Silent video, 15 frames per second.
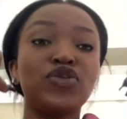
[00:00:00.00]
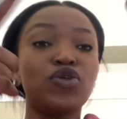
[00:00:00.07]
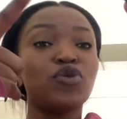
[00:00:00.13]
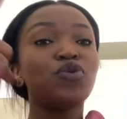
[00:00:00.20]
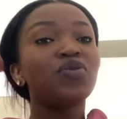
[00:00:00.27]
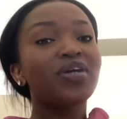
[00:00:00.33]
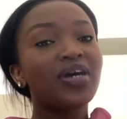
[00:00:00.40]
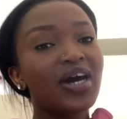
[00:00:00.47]

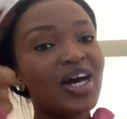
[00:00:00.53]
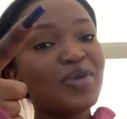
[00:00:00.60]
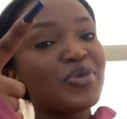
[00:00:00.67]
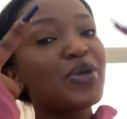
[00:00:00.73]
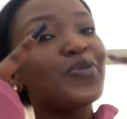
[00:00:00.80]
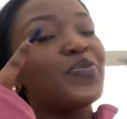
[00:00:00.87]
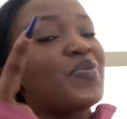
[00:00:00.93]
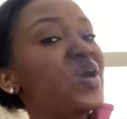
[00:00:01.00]
You
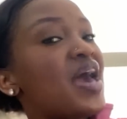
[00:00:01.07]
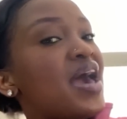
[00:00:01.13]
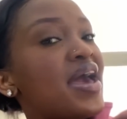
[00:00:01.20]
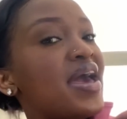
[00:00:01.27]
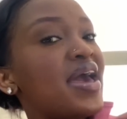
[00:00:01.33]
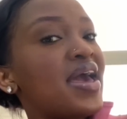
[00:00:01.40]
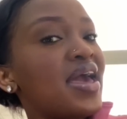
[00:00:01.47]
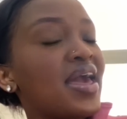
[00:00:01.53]
coming
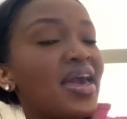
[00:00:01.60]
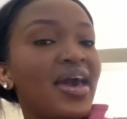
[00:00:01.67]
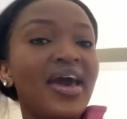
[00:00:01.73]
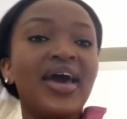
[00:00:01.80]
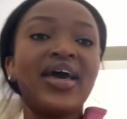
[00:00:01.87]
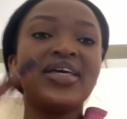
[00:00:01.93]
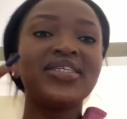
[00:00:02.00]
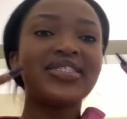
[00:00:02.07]
back,
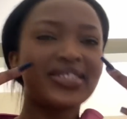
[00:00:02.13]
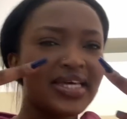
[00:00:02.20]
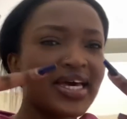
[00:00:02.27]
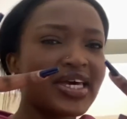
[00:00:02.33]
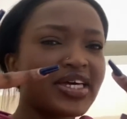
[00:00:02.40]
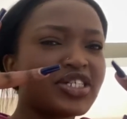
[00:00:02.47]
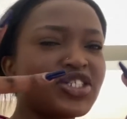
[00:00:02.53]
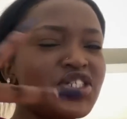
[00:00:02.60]

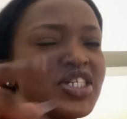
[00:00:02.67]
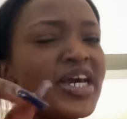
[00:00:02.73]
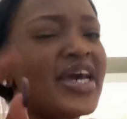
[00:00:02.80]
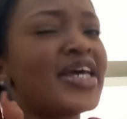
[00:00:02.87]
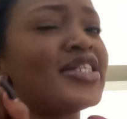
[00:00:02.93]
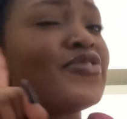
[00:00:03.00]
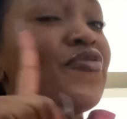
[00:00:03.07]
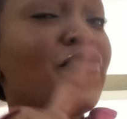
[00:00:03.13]
second
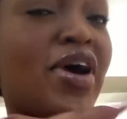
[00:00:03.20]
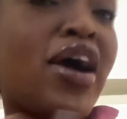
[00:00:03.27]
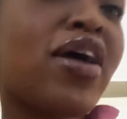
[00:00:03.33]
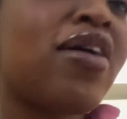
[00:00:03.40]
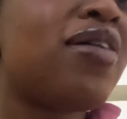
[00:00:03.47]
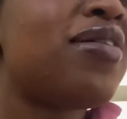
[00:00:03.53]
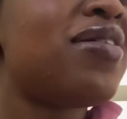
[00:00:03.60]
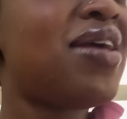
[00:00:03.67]
chance, fuck
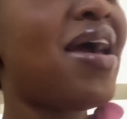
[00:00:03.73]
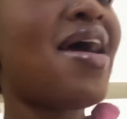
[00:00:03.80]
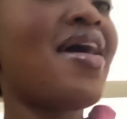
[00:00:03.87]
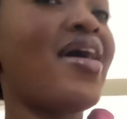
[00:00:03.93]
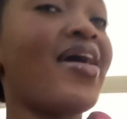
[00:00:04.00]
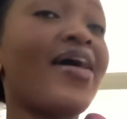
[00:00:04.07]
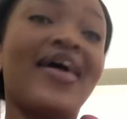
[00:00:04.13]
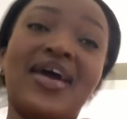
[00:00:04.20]
all
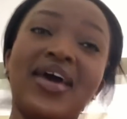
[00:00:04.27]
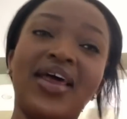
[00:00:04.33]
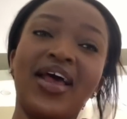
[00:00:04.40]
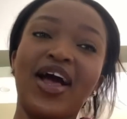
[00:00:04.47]
that.